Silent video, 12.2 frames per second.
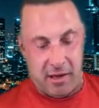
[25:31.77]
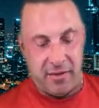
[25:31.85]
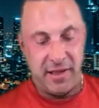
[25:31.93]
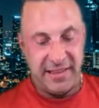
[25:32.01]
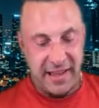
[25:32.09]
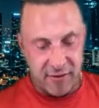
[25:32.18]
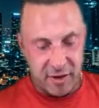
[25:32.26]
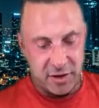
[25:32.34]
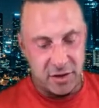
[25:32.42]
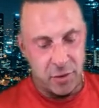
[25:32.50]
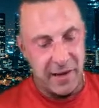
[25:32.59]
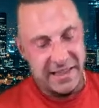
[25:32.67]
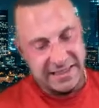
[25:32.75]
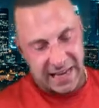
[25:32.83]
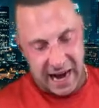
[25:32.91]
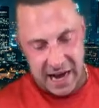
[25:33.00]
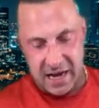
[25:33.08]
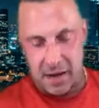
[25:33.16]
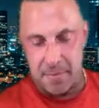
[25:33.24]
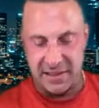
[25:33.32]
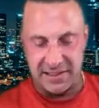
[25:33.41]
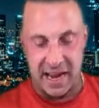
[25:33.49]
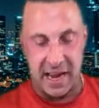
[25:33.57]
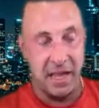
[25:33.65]
the difference between Tighten Up and
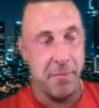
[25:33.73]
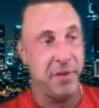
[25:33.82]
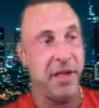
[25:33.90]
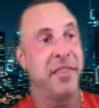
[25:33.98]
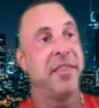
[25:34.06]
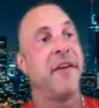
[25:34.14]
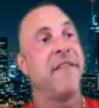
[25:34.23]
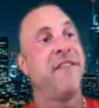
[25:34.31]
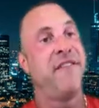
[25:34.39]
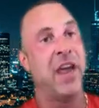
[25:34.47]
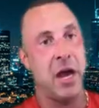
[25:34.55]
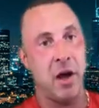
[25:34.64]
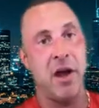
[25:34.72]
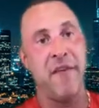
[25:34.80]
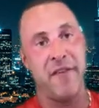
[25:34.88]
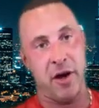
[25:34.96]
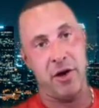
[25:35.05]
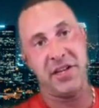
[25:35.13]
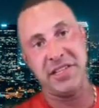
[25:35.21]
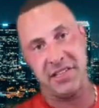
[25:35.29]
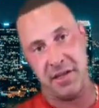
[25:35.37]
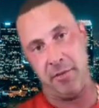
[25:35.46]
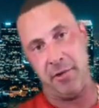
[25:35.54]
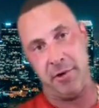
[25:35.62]
Titan Complete, they're very, very
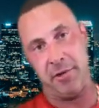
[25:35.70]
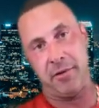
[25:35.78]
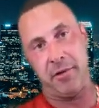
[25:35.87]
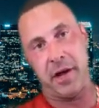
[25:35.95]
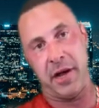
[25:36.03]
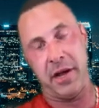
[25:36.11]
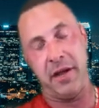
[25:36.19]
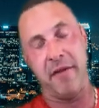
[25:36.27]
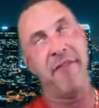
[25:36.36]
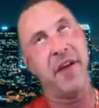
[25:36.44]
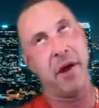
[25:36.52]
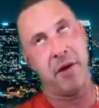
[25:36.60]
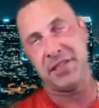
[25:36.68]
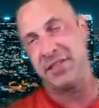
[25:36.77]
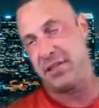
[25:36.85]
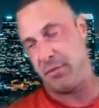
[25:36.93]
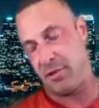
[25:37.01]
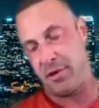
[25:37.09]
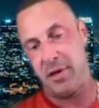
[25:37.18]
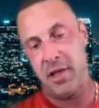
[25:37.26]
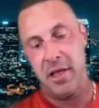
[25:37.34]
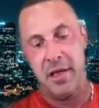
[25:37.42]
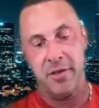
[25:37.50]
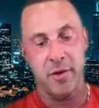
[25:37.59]
similar, right? Very similar.
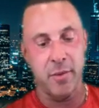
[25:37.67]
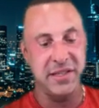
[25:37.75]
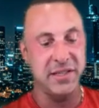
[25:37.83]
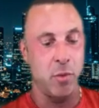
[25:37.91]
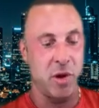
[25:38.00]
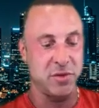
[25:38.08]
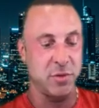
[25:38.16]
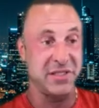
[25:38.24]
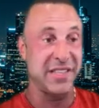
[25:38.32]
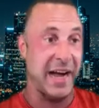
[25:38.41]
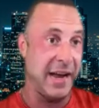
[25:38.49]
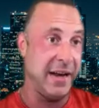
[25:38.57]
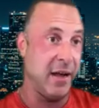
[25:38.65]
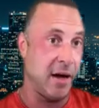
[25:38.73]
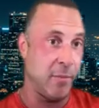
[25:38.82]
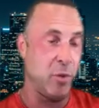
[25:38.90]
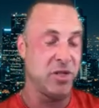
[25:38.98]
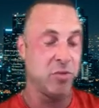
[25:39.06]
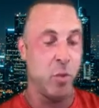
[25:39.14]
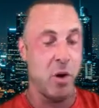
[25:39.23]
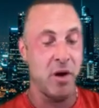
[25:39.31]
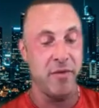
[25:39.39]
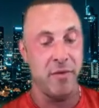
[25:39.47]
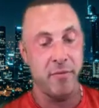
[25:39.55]
The reason was was Tighten Up was
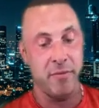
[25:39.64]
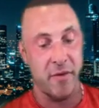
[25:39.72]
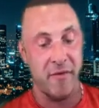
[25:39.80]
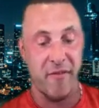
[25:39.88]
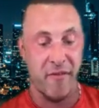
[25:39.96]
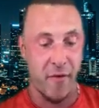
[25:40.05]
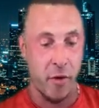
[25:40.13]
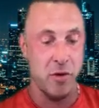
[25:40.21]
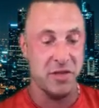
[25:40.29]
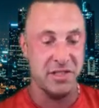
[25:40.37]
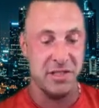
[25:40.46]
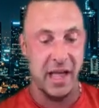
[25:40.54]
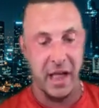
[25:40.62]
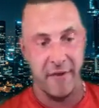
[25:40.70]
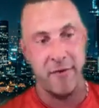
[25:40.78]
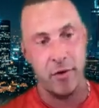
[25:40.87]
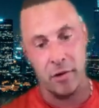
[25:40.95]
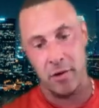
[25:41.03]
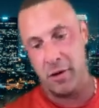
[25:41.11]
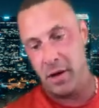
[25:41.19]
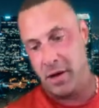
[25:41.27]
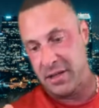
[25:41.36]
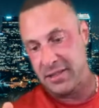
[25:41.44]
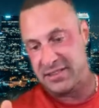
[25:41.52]
one of the, the first ever
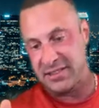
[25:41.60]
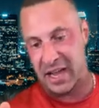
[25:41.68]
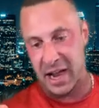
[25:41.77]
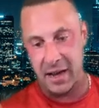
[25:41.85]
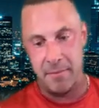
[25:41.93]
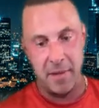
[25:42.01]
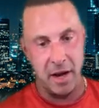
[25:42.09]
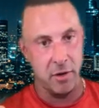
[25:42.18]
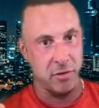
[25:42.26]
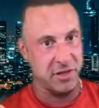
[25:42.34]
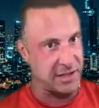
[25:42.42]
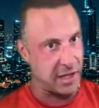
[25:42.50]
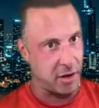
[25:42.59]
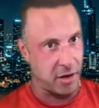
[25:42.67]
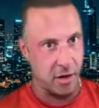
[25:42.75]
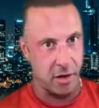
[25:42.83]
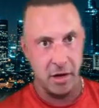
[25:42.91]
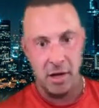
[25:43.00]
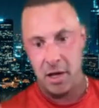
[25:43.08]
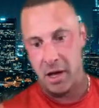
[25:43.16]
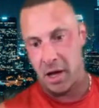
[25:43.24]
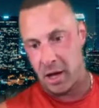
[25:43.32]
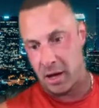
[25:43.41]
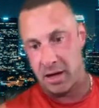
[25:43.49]
Titan Medical Center
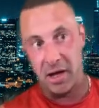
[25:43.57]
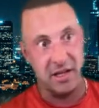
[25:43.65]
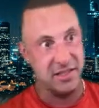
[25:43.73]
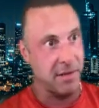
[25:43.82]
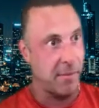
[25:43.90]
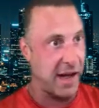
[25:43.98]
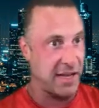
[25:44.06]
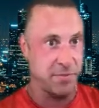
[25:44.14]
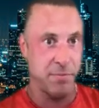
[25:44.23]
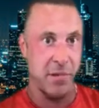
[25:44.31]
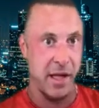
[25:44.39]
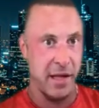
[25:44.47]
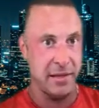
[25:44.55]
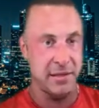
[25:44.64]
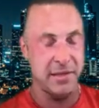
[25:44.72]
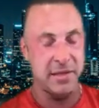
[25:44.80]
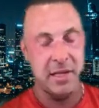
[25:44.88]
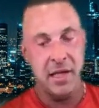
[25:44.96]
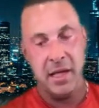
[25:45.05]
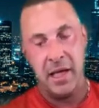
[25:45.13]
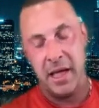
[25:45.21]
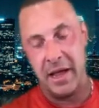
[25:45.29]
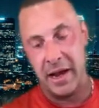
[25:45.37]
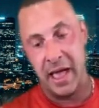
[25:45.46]
uh, customized blends,
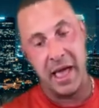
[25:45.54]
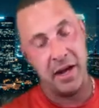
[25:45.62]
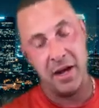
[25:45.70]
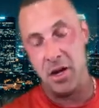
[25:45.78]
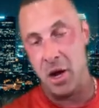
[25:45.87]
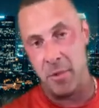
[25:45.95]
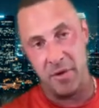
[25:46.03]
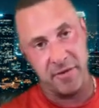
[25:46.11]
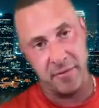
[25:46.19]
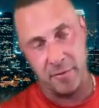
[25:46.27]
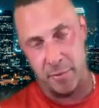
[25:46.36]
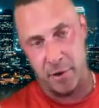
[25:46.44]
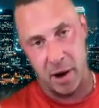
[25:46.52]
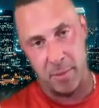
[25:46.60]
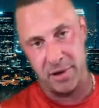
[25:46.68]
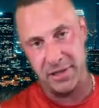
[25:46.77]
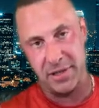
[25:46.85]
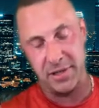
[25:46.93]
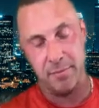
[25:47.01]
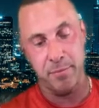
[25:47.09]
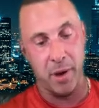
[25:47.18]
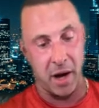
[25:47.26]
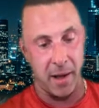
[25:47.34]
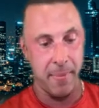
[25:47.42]
and it had a number of different properties.
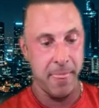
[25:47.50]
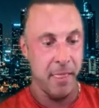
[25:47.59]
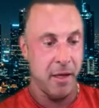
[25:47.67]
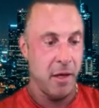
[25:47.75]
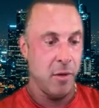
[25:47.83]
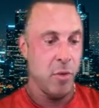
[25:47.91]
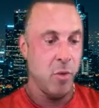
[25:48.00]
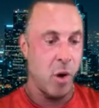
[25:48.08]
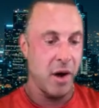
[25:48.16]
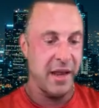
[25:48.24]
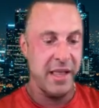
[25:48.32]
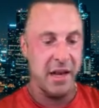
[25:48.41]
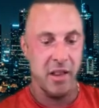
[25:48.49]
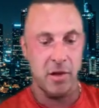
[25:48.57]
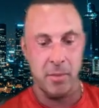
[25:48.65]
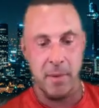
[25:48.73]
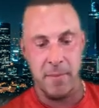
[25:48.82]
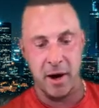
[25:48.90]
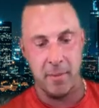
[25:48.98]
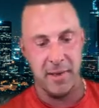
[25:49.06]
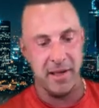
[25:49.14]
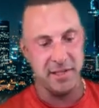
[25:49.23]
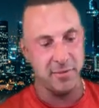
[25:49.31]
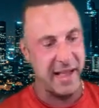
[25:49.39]
But we wanted to get it a little bit better
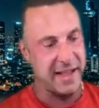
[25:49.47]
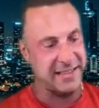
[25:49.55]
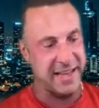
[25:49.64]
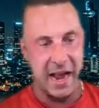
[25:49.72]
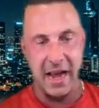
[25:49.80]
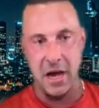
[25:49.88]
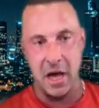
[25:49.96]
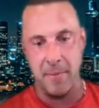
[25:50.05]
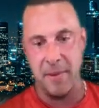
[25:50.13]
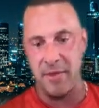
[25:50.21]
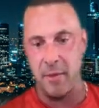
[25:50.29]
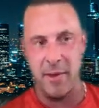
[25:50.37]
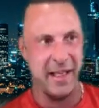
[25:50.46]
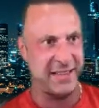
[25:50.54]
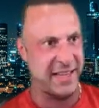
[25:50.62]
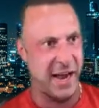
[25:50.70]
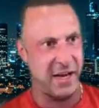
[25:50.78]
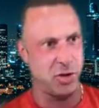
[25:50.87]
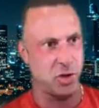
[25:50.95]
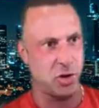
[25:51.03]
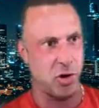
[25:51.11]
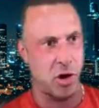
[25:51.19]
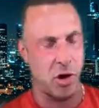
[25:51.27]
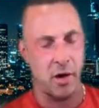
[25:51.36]
because we had Tighten Up and then we had Titan
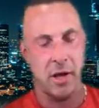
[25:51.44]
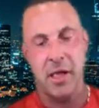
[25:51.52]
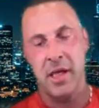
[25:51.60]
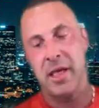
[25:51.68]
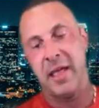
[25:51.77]
Strong.